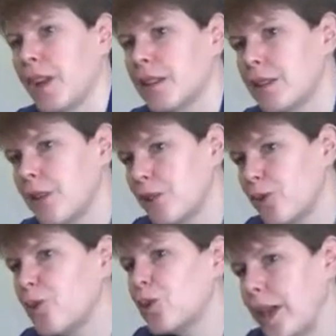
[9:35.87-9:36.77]
So it
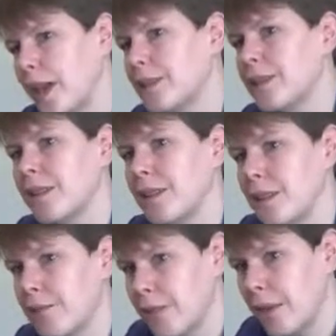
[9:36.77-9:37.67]
all gets
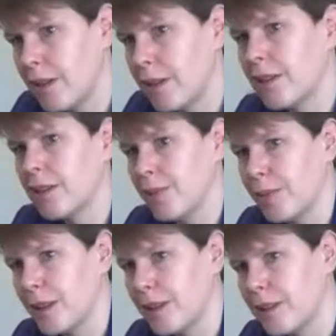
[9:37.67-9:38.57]
rather
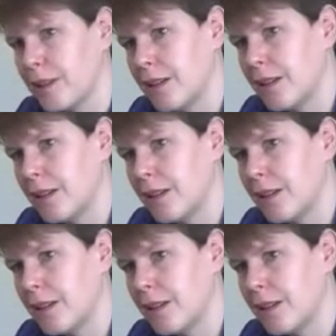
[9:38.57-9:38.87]
complicated.